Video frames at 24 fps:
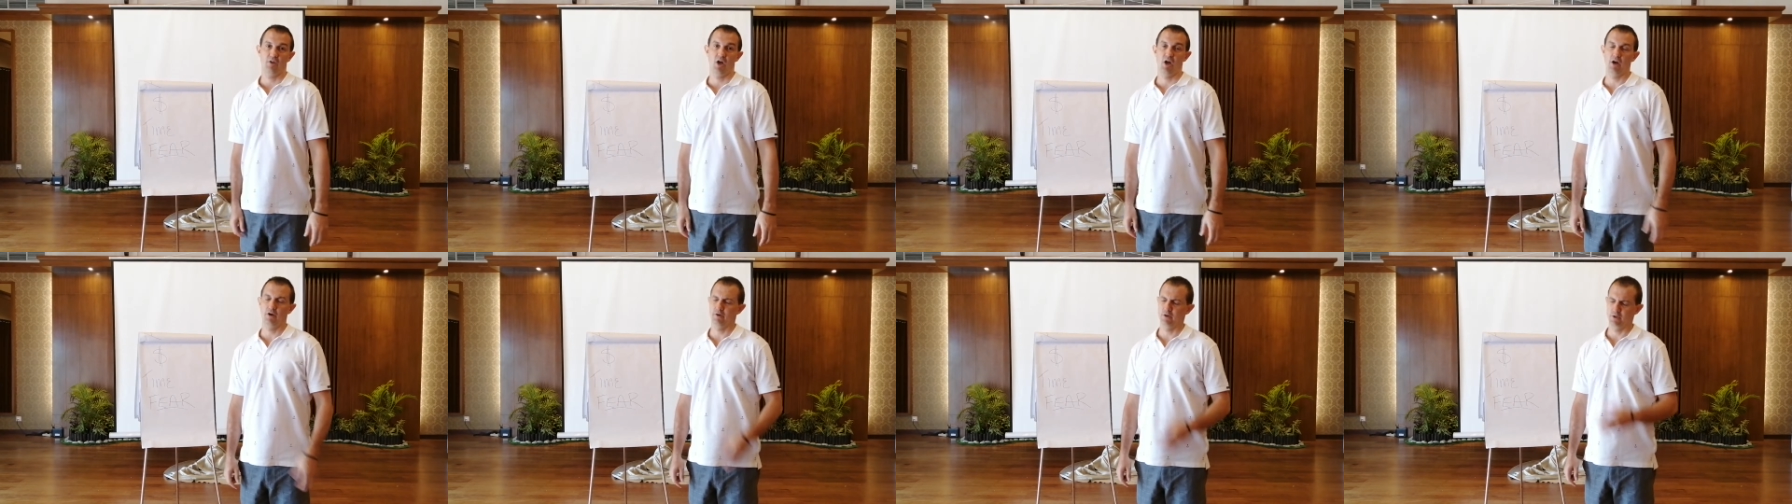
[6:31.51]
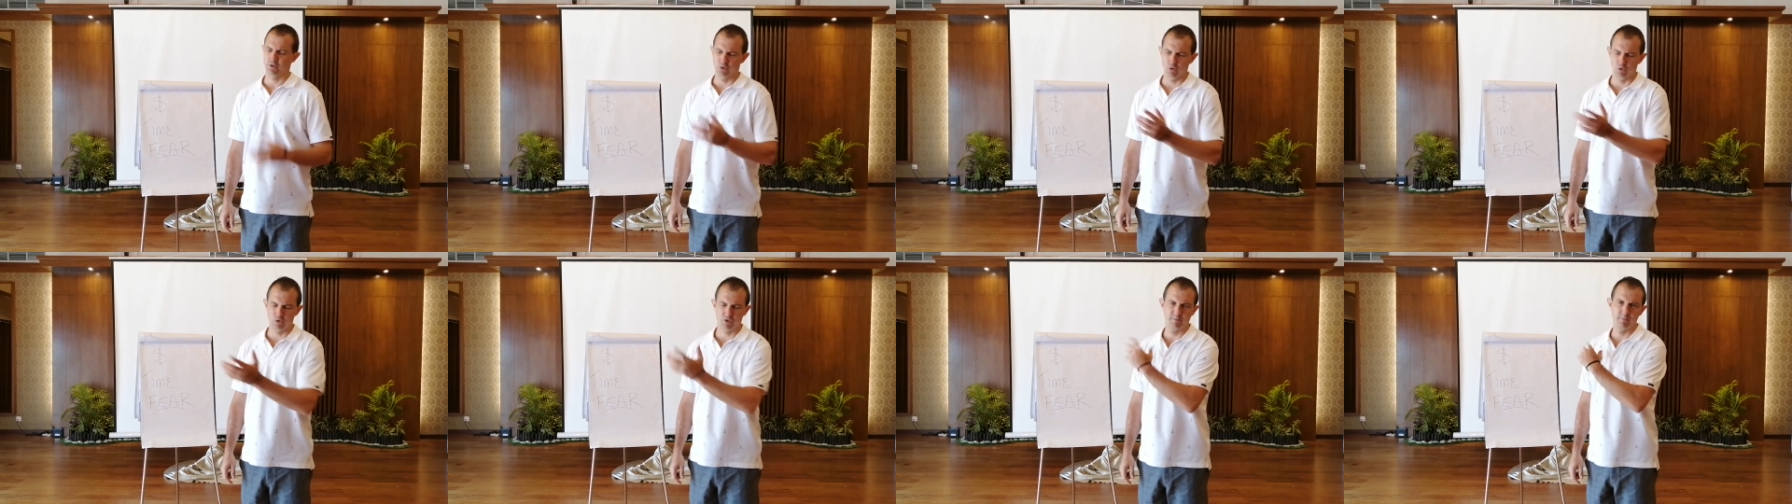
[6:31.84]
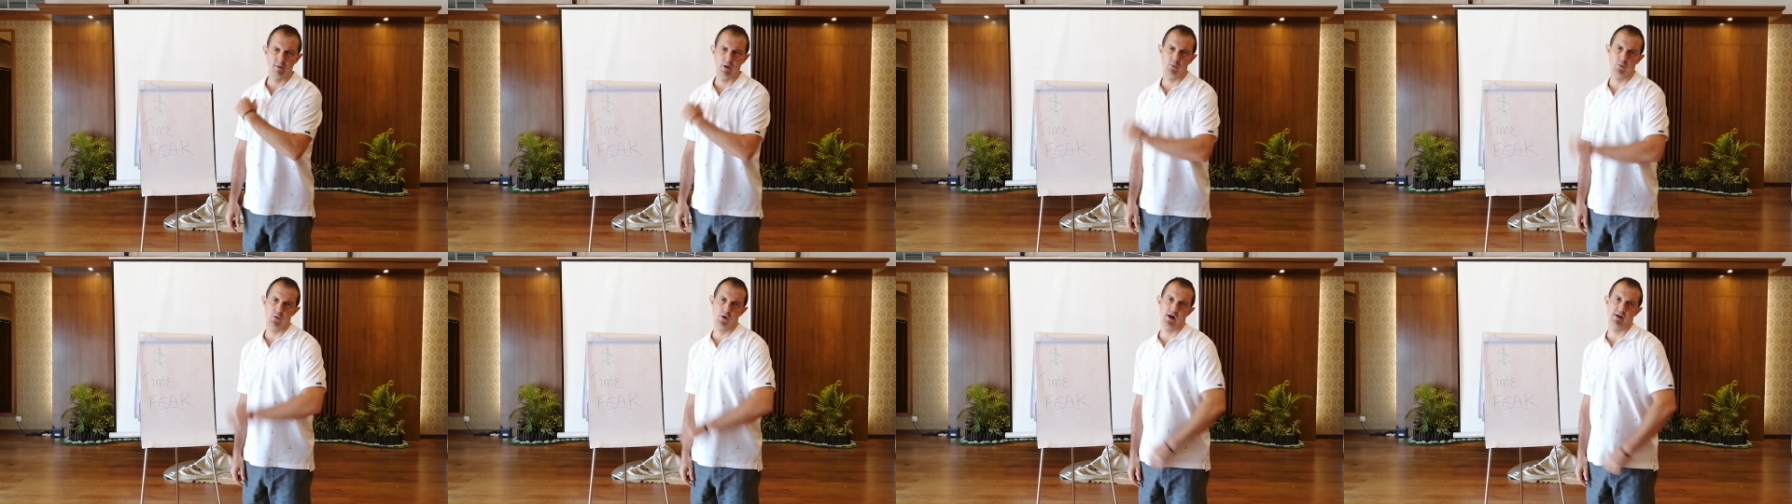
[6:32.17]
I gotta talk to
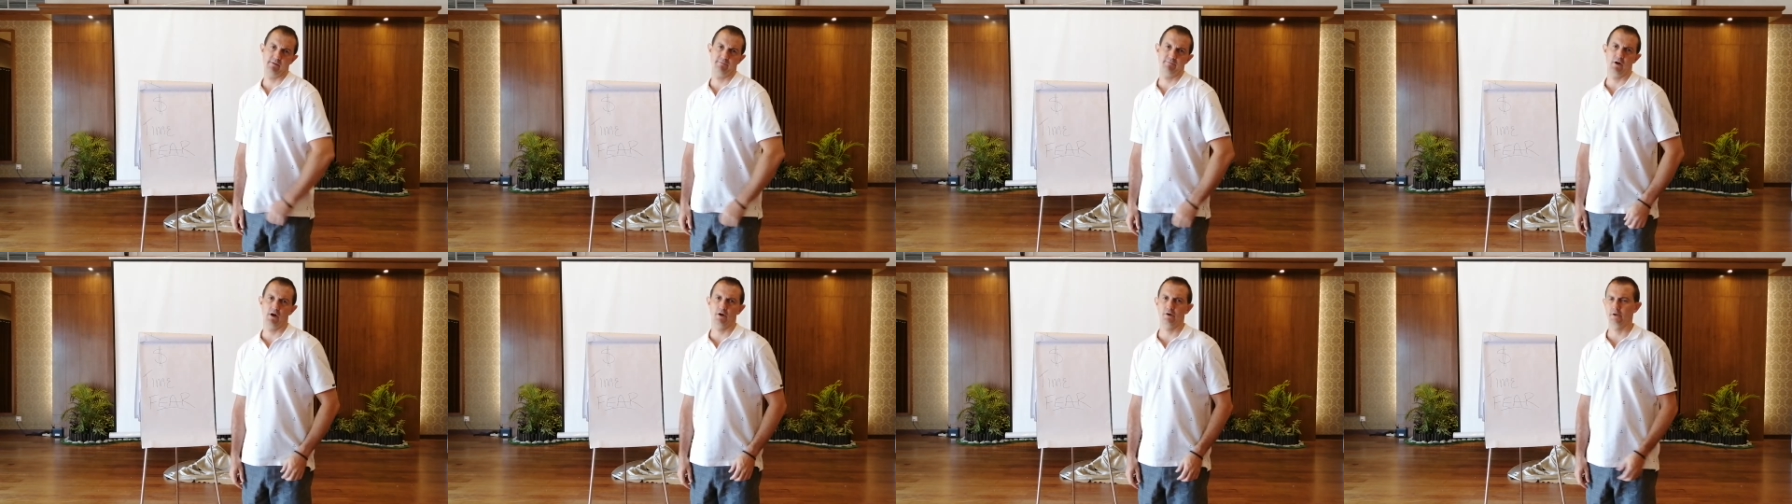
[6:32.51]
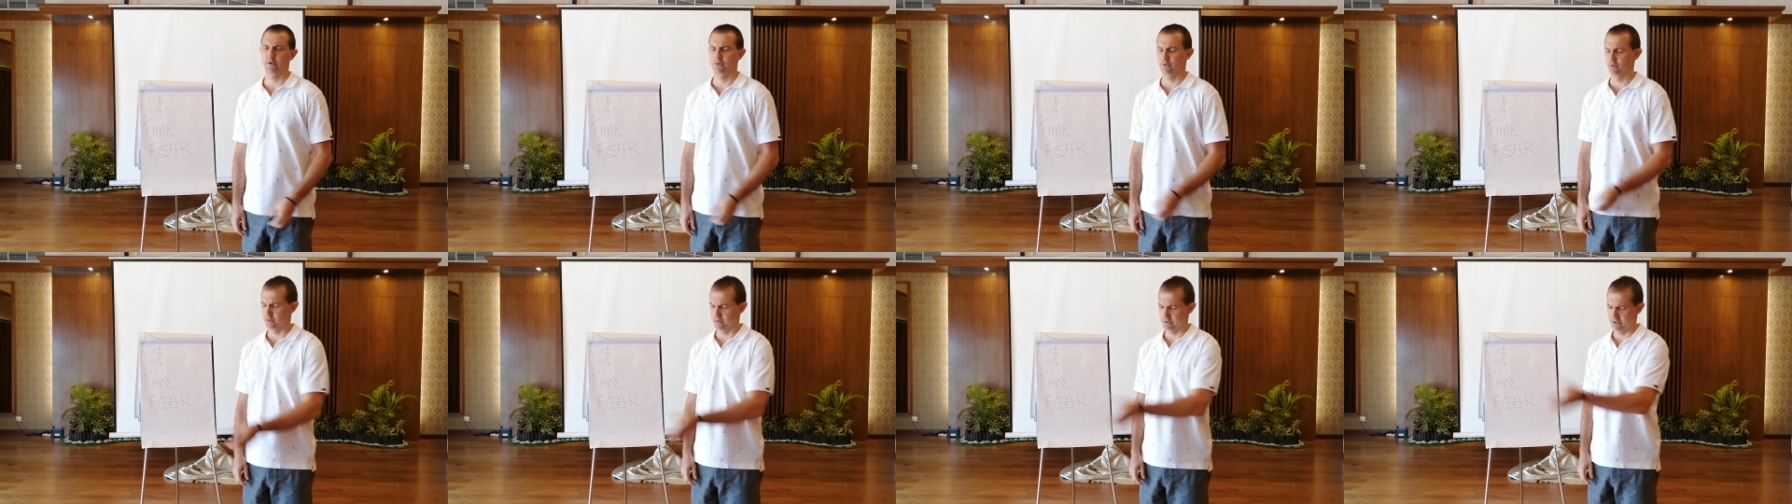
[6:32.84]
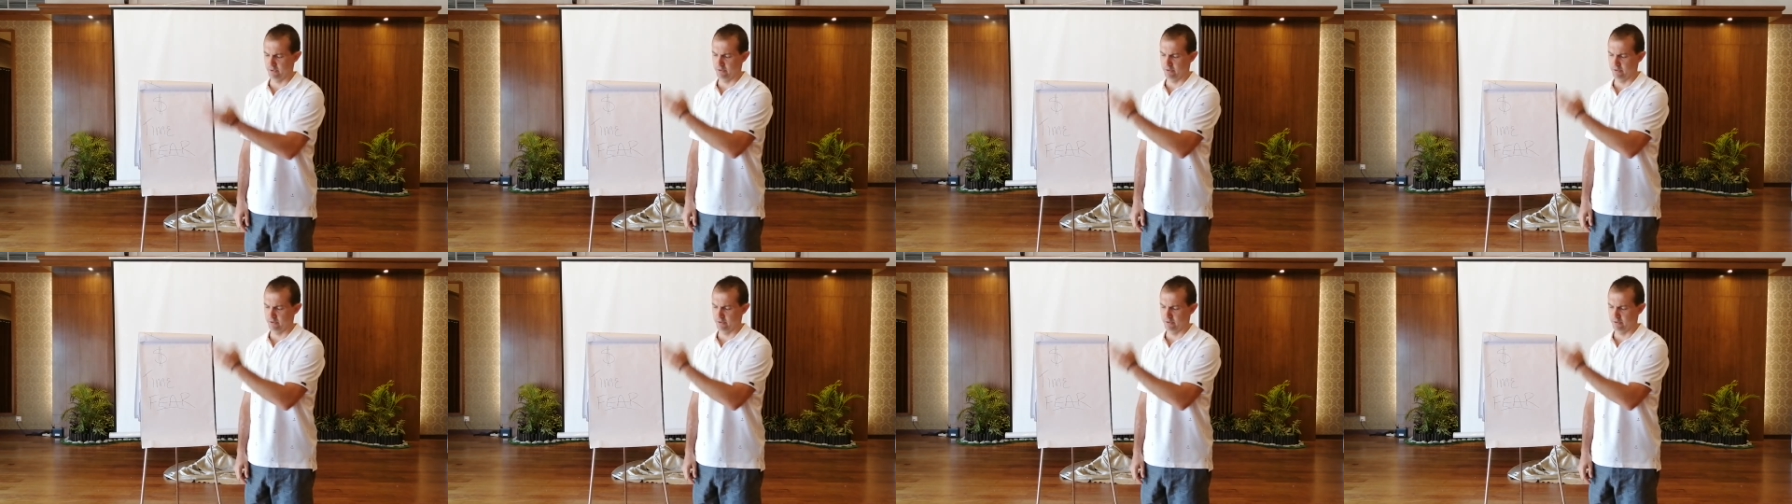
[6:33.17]
my wife. I gotta talk